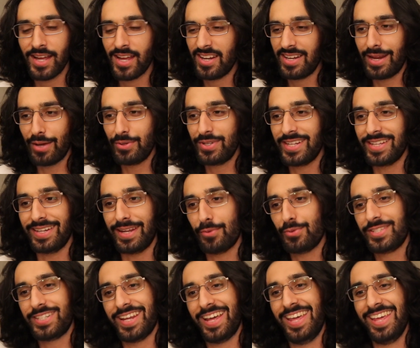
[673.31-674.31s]
That was it. That
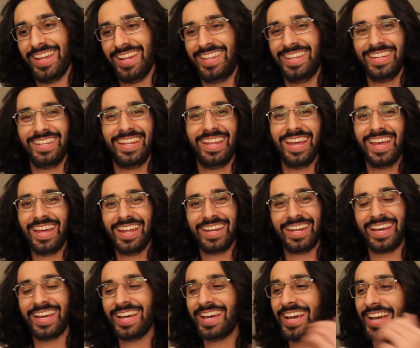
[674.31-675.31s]

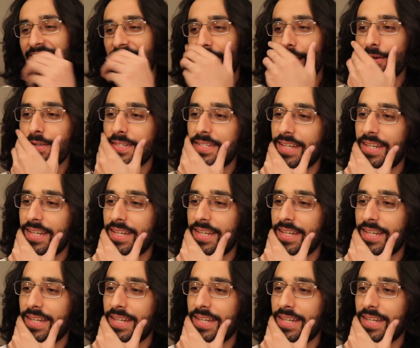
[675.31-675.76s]
was